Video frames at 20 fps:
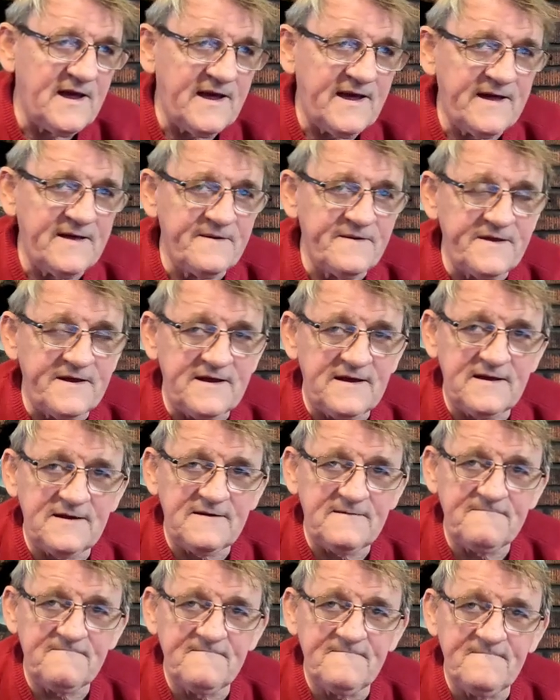and
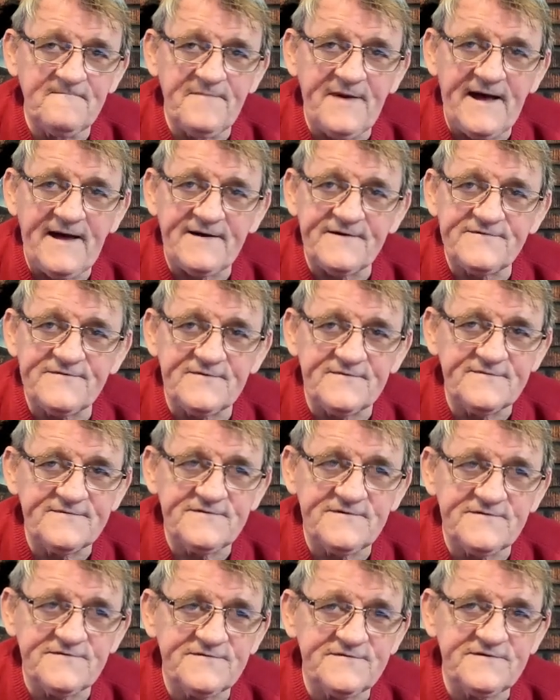the bass will
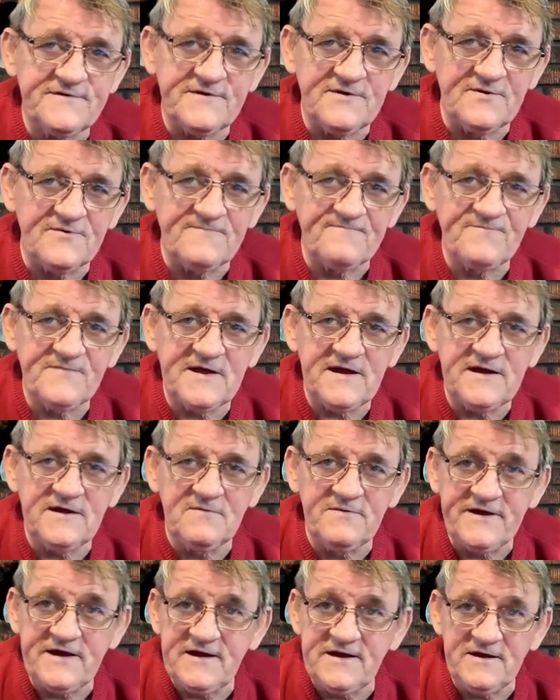just
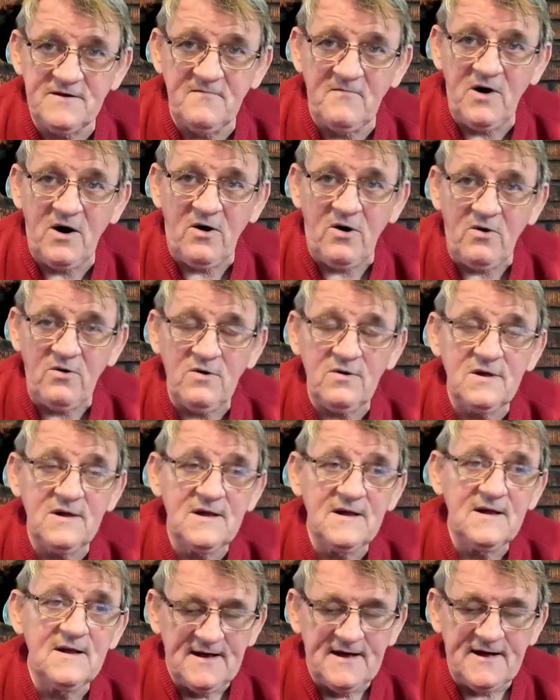eat them all.
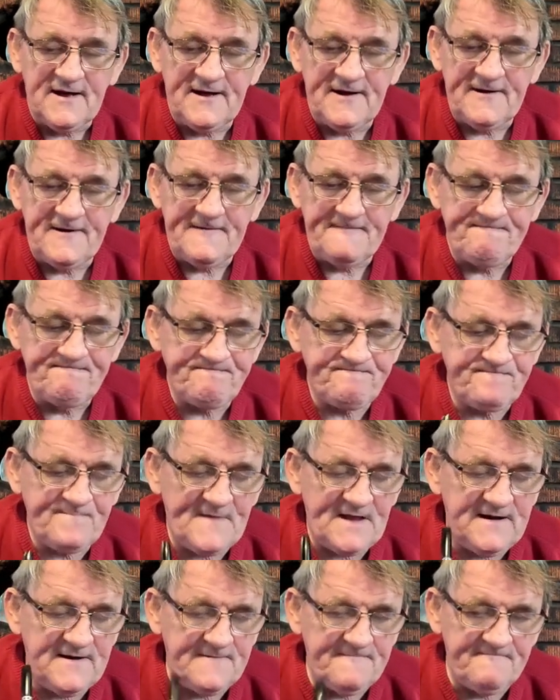
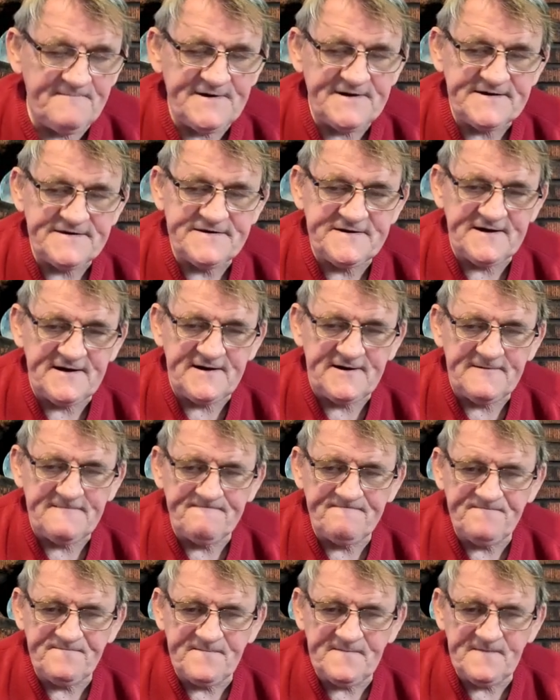But
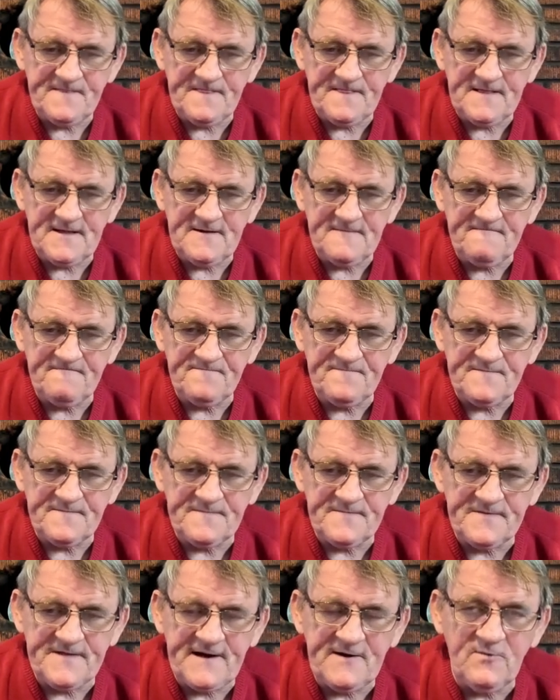
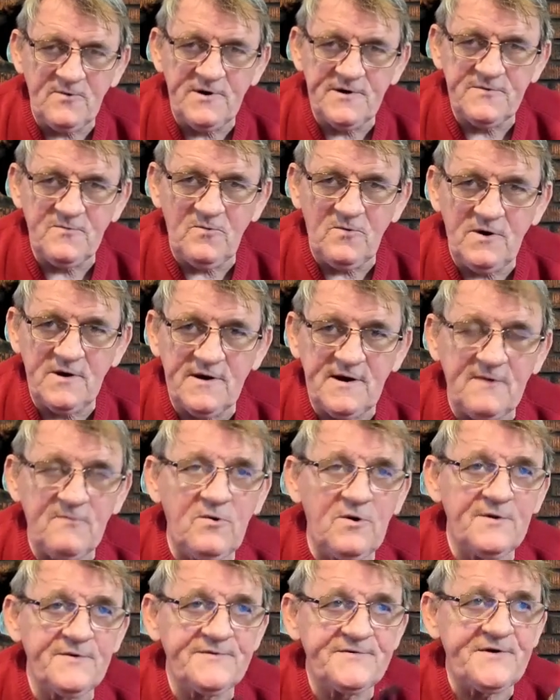that wasn't what I
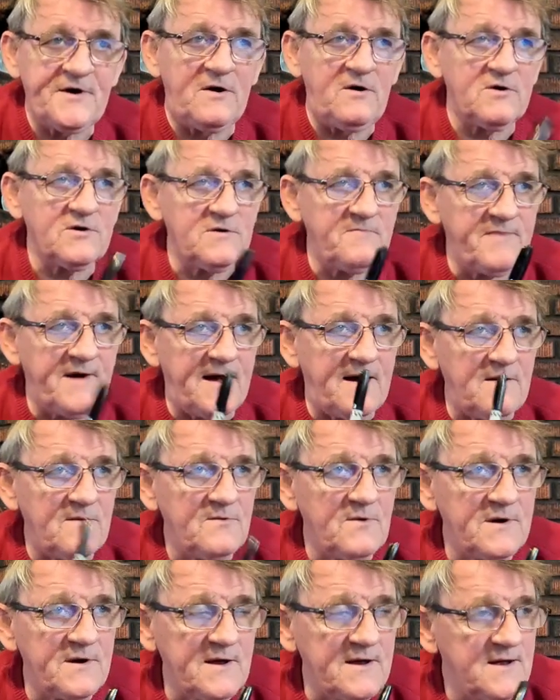wanted to talk about.
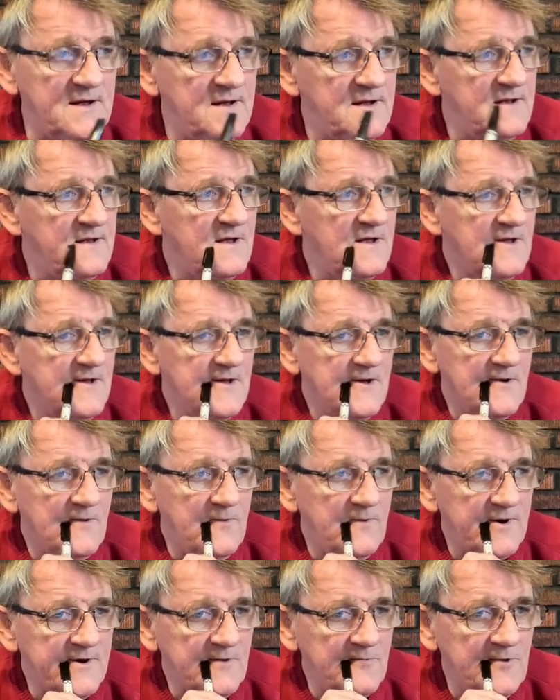What
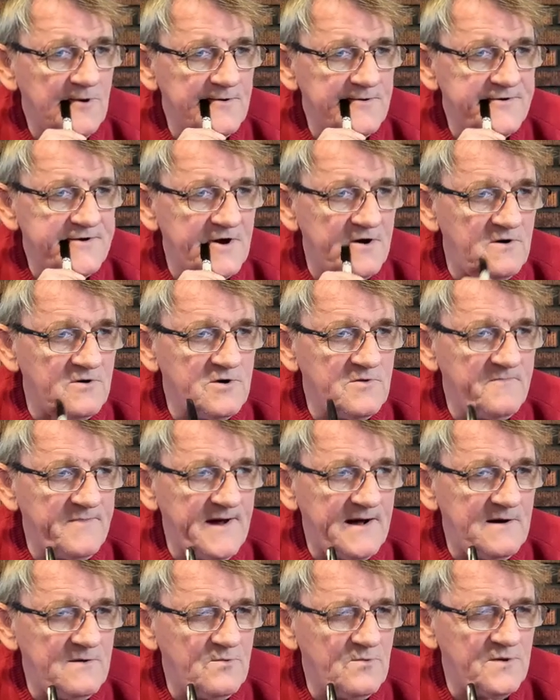I wanted to talk
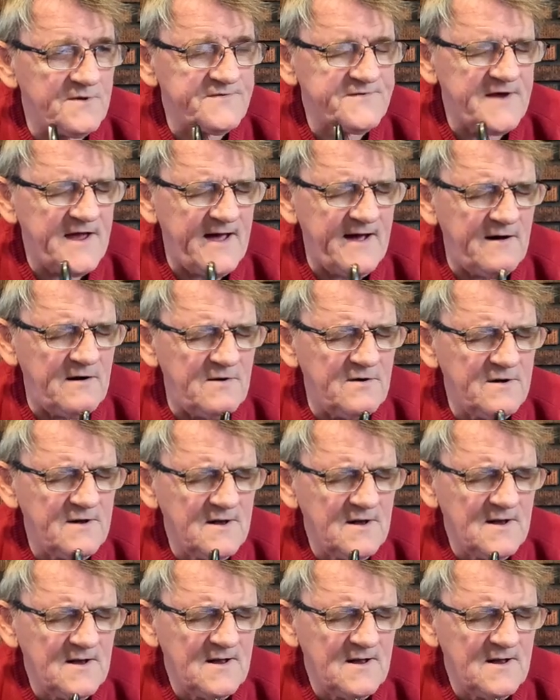about was how